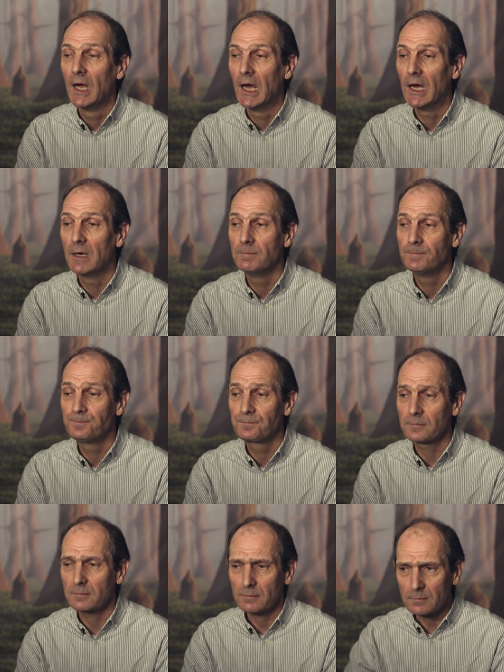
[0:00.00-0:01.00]
um,
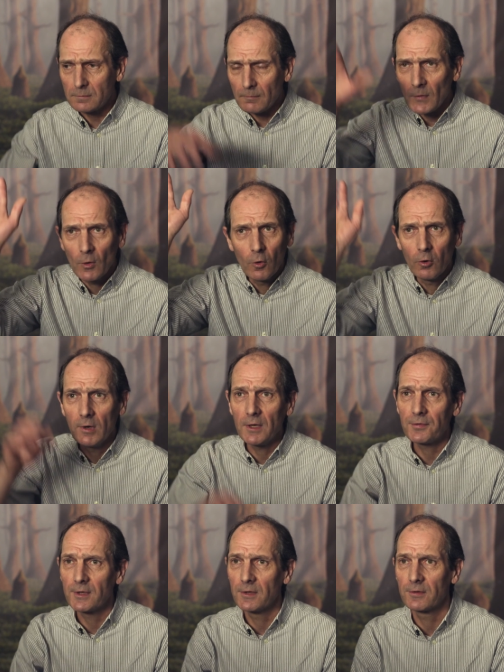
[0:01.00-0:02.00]
or
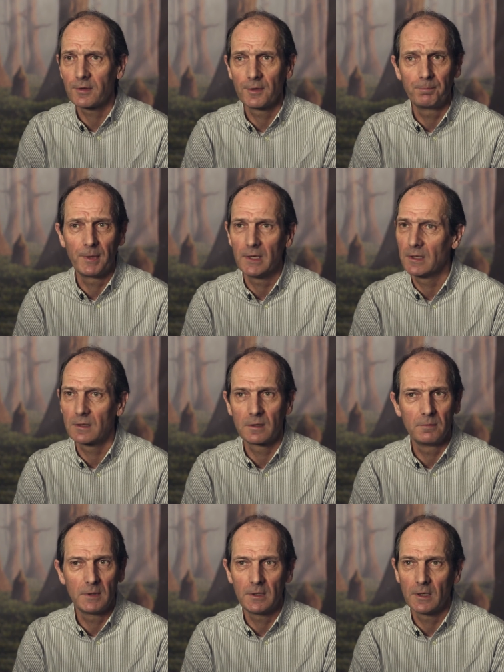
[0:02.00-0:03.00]
else it's the
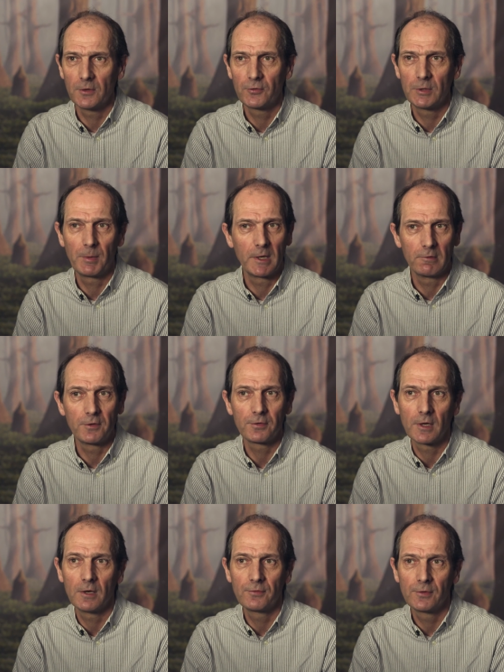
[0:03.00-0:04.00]
big you know superhero
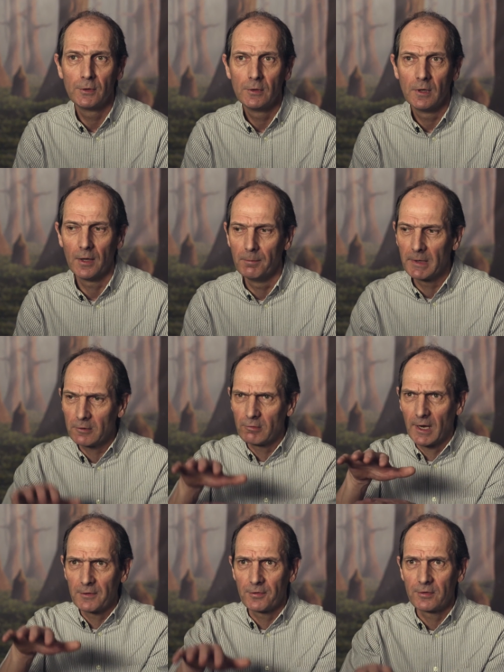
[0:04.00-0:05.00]
stuff and the middle
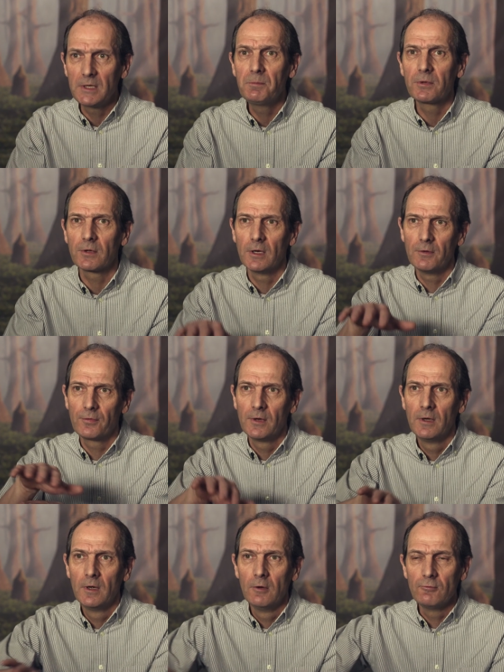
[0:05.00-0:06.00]
ground seems to have
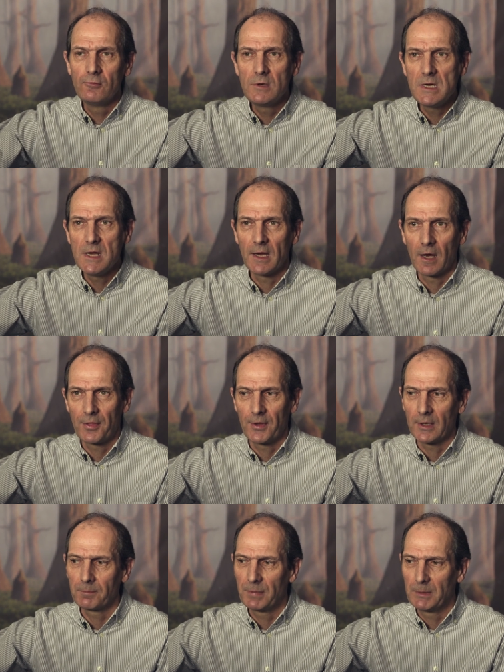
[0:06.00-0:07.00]
really i
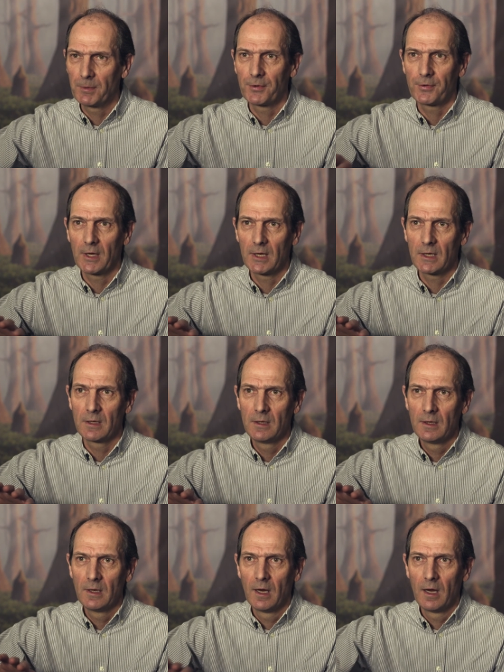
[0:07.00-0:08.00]
think people are saying
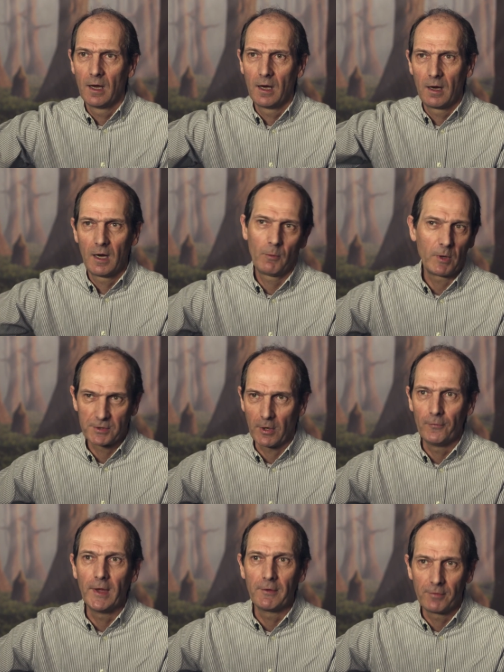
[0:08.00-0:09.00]
i'll watch it
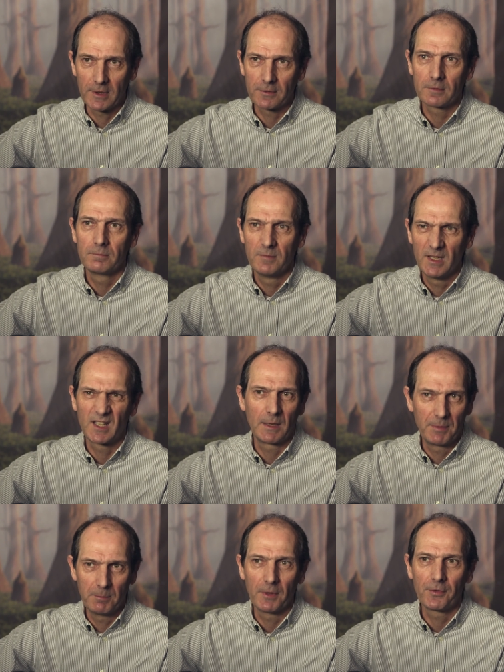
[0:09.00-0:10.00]
on netflix in a
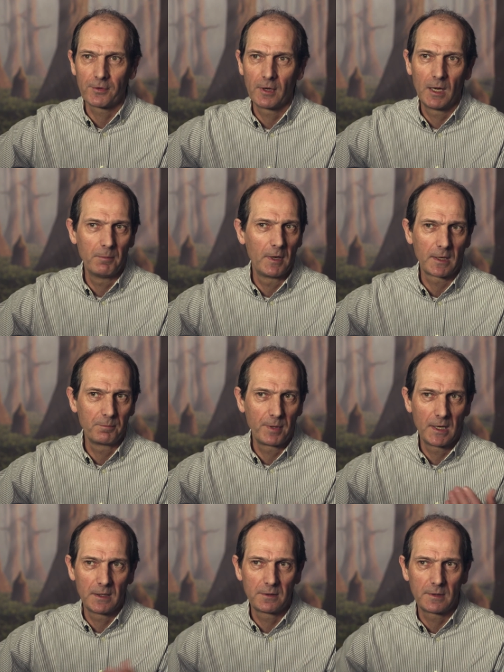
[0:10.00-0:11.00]
couple of months time and i can
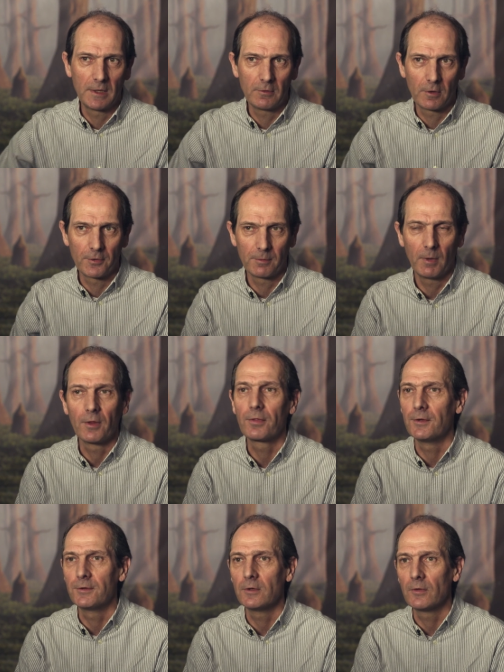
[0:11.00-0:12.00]
pay $10 a month
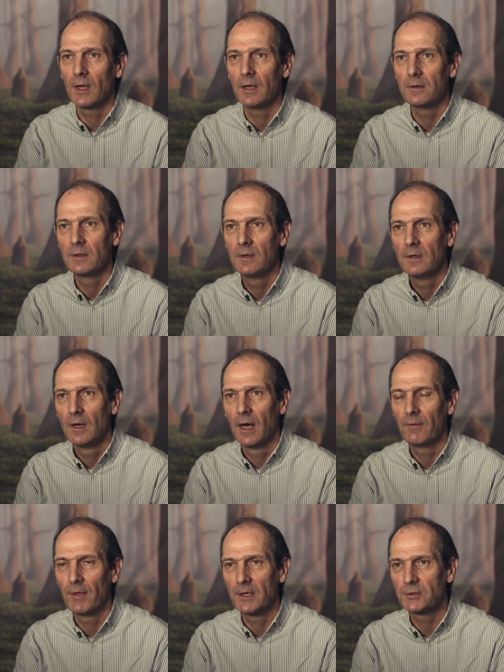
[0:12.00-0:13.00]
to do that
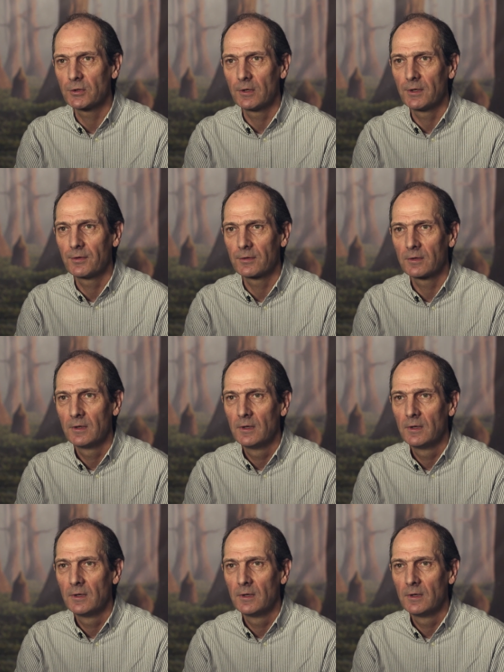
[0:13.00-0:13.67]
have that choice.